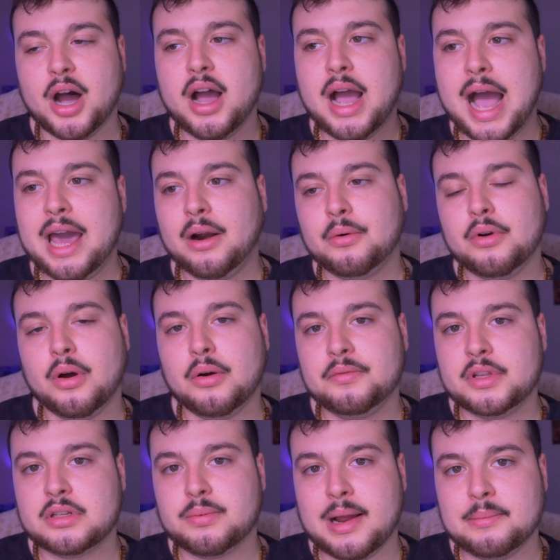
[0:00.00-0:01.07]
but I don't know if
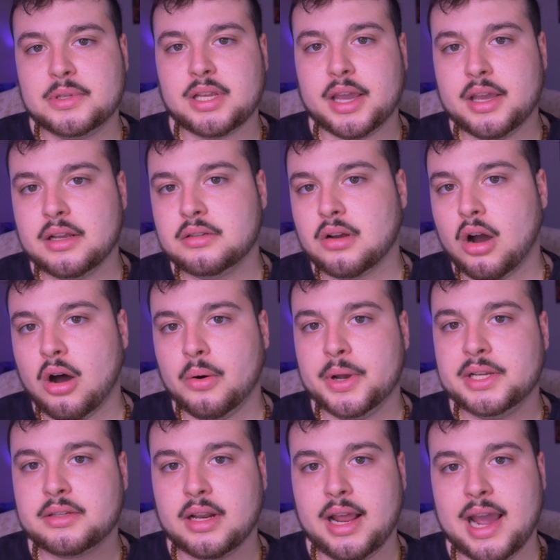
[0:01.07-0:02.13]
this website is
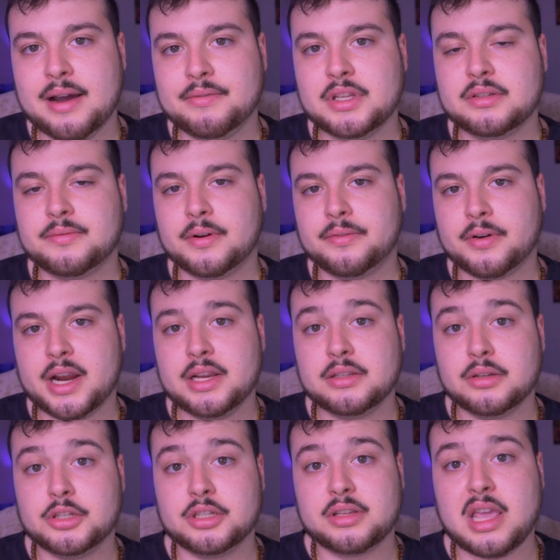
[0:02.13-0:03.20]
always gonna have this for free,
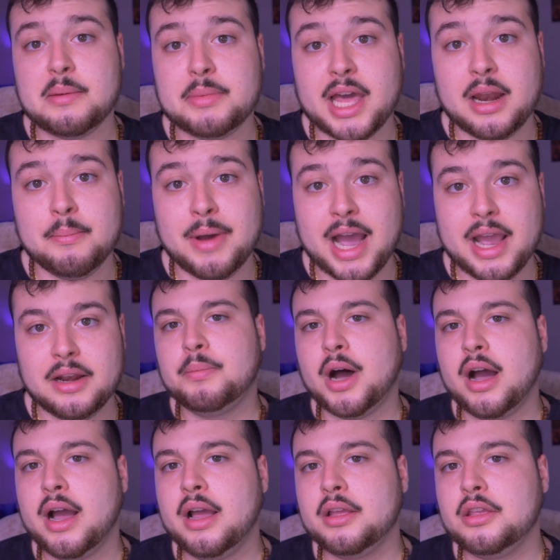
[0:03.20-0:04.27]
so just keep that in mind.
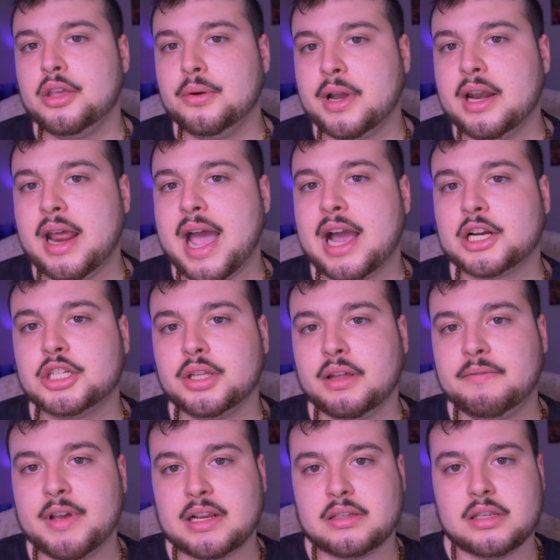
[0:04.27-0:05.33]
But you can actually
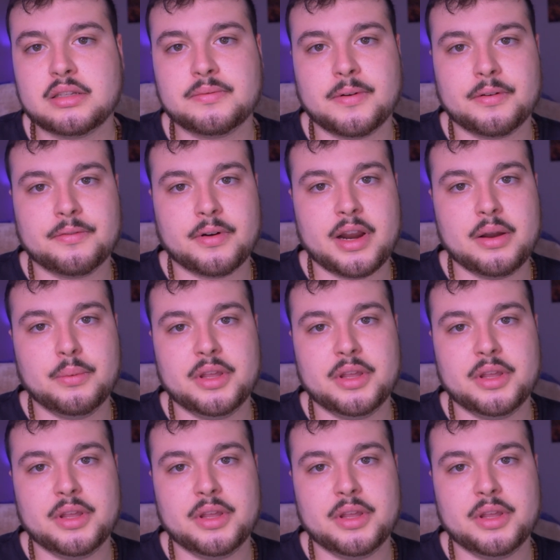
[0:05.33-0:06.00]
fix this for free